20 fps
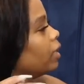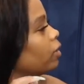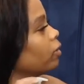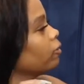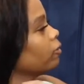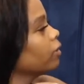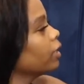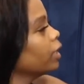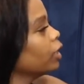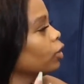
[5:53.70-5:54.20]

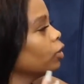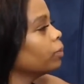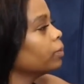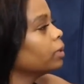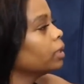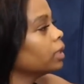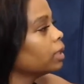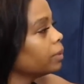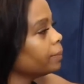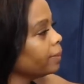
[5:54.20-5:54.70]
over a home
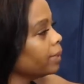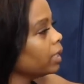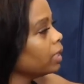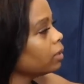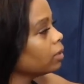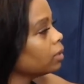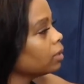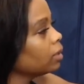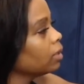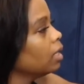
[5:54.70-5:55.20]
cooked
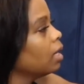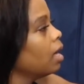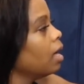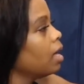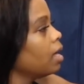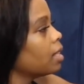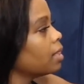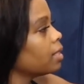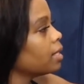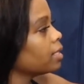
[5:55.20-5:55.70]
meal.
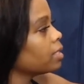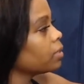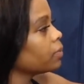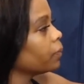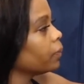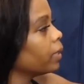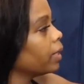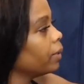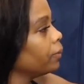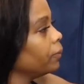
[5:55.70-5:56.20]
That's
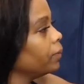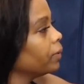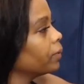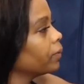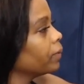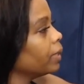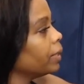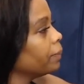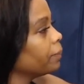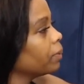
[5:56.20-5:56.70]
why we
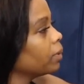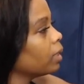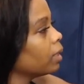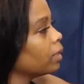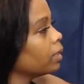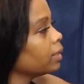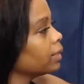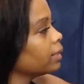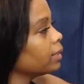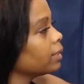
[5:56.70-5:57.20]
create
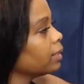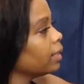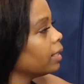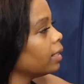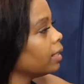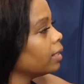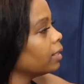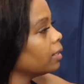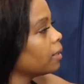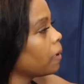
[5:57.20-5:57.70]
products
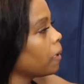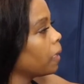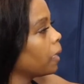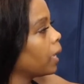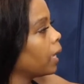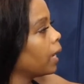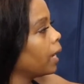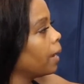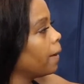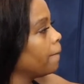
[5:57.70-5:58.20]
that
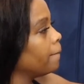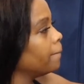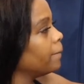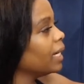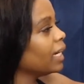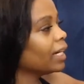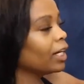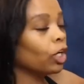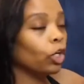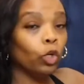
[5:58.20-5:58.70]

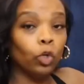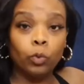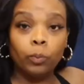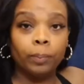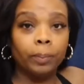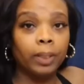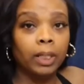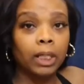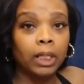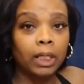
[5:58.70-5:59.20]
make
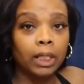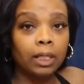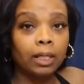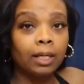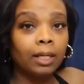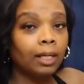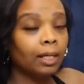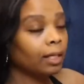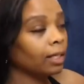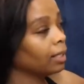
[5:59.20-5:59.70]
home
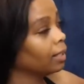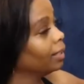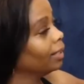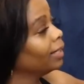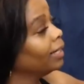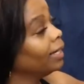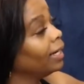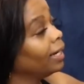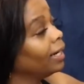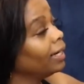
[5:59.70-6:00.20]
cooking
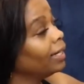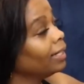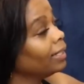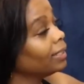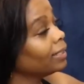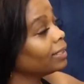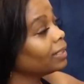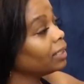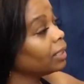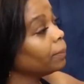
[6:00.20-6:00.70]

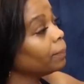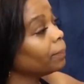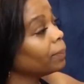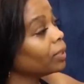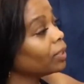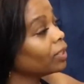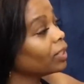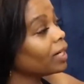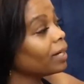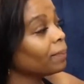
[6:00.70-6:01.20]

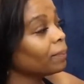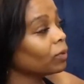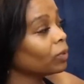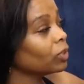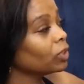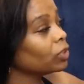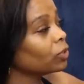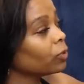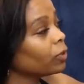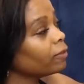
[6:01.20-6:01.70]
simpler and more
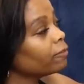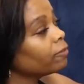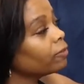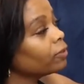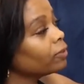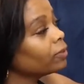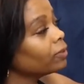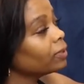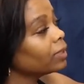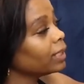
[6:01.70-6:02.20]

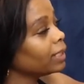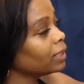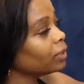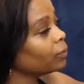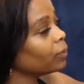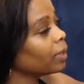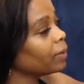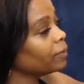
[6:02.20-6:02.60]
joyful. It's why